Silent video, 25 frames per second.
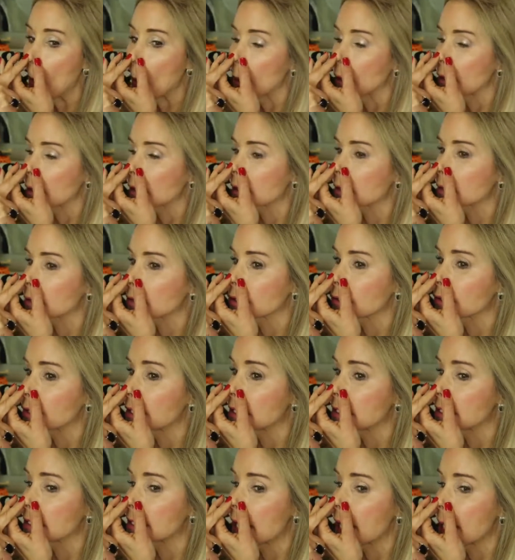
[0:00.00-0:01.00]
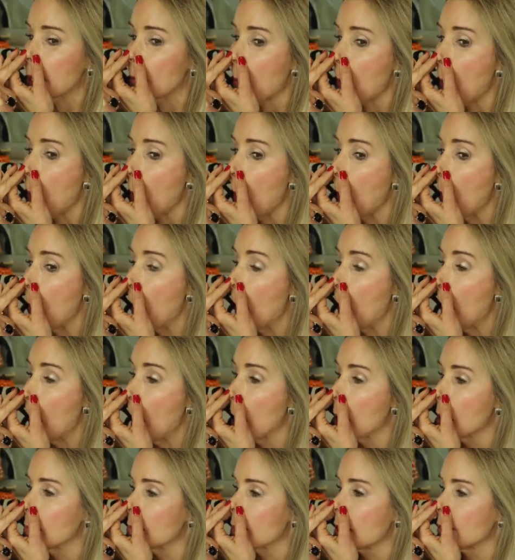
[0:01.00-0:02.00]
I'll turn to the side.
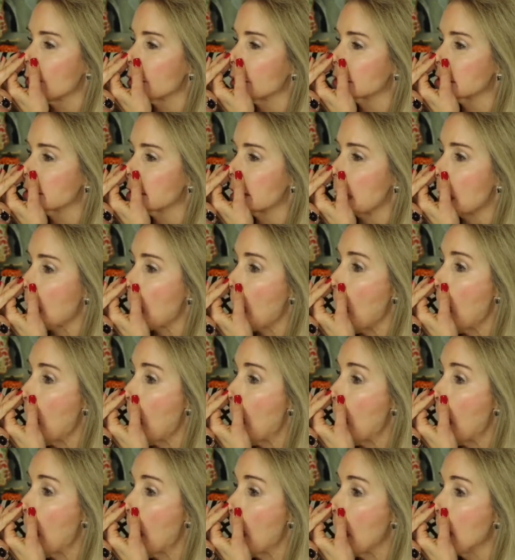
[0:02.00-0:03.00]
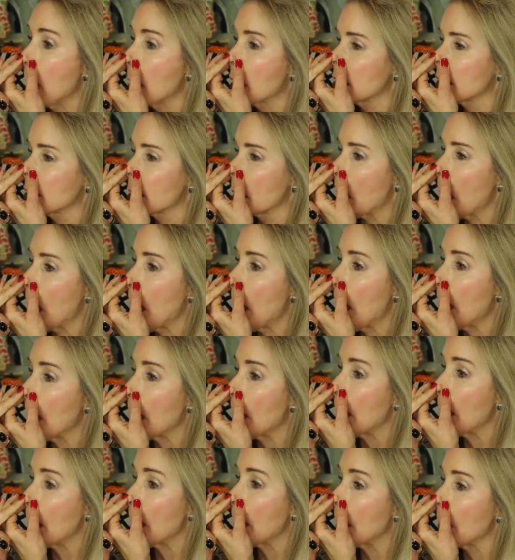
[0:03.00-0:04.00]
Maybe you can see it. 1,
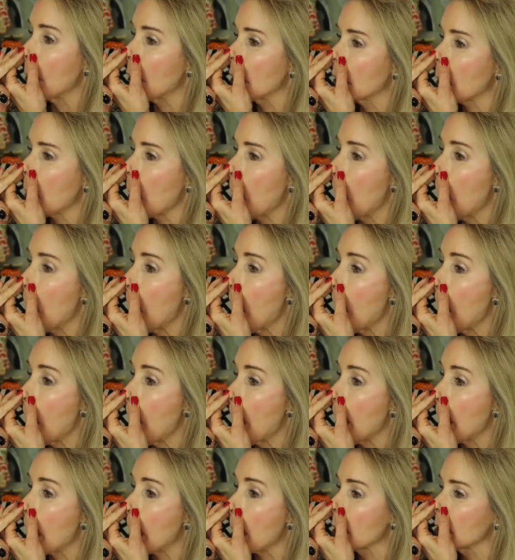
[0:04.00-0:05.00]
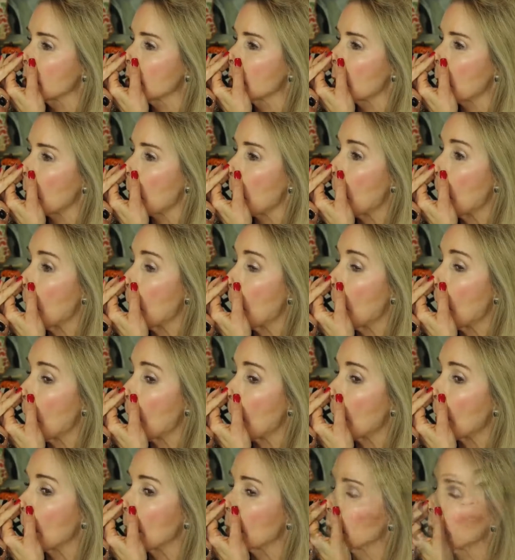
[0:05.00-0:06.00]
2, 3,
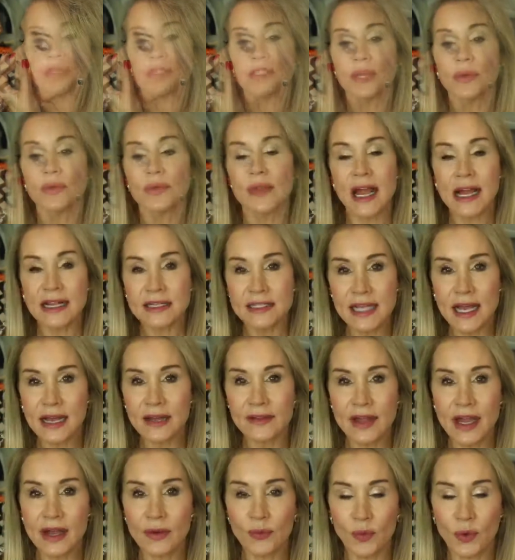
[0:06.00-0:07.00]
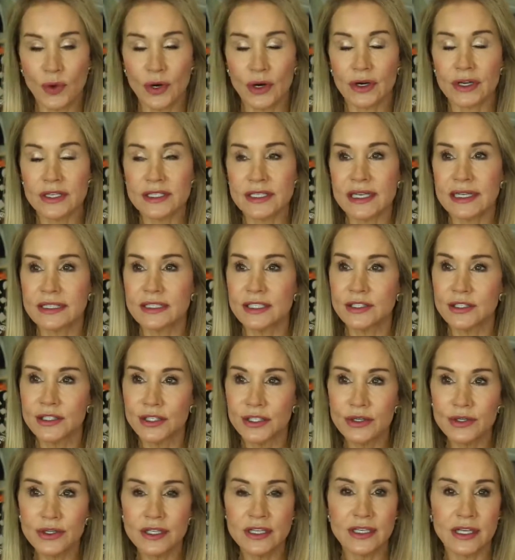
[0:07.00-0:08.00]
4. So that's how that works. And to
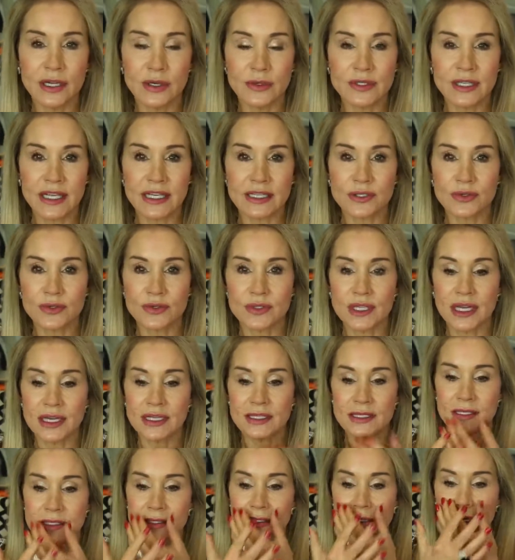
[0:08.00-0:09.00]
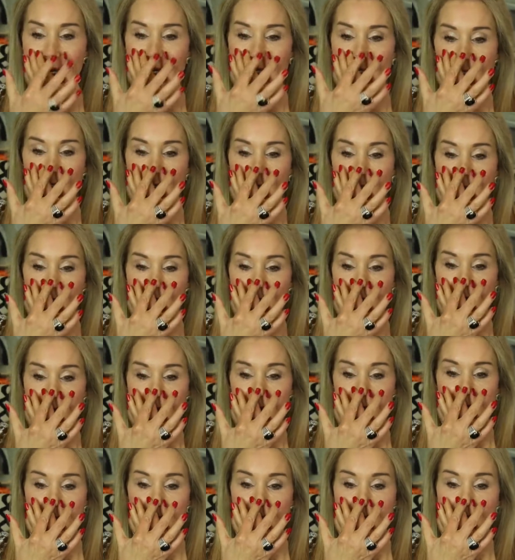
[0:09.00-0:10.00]
do the nose exercises, I do
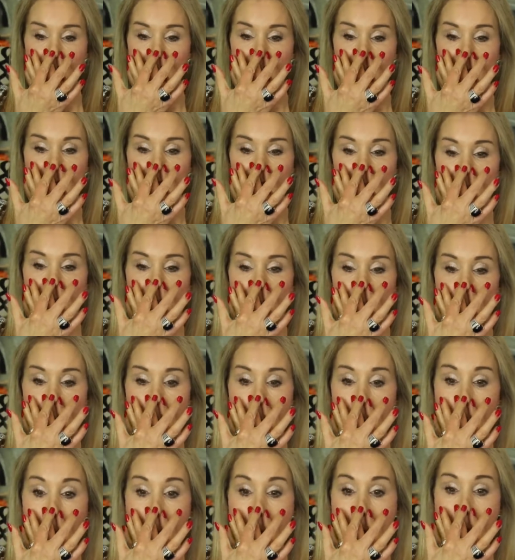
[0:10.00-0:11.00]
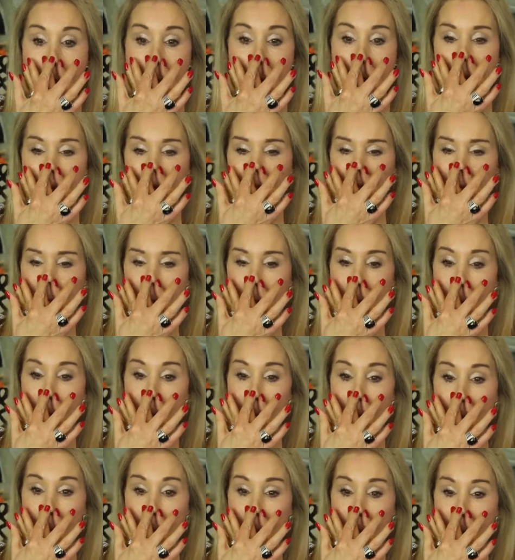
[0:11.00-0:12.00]
50 this way, like 1,
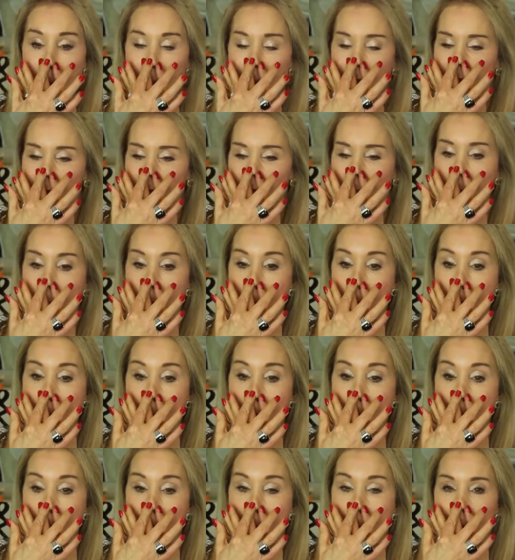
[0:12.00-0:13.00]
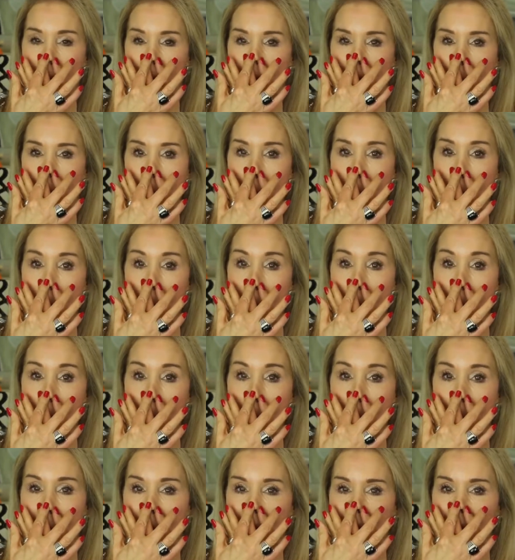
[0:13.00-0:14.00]
2, 3,
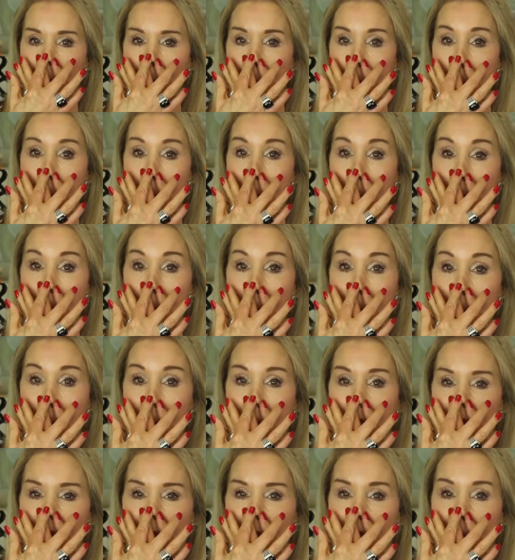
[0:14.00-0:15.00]
4, 5,